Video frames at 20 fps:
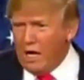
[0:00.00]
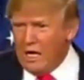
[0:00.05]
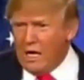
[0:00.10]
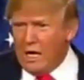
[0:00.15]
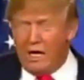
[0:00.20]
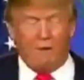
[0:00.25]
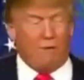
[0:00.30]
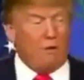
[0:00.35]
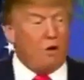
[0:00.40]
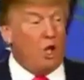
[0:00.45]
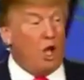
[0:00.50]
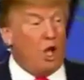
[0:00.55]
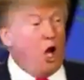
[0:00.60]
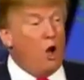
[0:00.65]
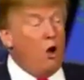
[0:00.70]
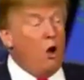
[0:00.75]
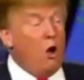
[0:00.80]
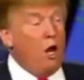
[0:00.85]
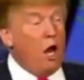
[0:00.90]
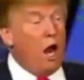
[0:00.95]
Even though
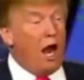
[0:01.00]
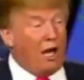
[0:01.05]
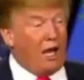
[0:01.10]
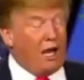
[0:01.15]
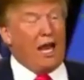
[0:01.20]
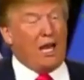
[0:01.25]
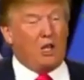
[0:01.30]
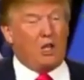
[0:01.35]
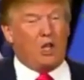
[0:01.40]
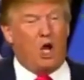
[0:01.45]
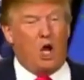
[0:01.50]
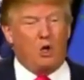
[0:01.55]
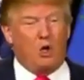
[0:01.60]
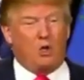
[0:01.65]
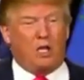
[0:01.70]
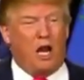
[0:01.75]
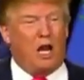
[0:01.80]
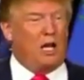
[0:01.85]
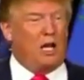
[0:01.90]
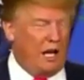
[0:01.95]
I like the
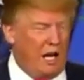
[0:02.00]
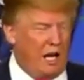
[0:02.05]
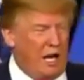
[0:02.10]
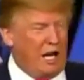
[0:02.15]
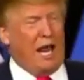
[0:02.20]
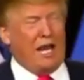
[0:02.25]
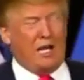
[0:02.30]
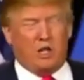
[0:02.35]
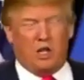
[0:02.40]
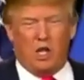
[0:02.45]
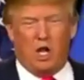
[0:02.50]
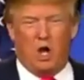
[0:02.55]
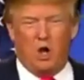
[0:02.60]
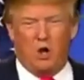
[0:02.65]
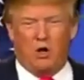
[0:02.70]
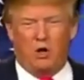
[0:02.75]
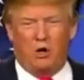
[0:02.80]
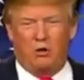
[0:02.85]
hotel and I like the owner.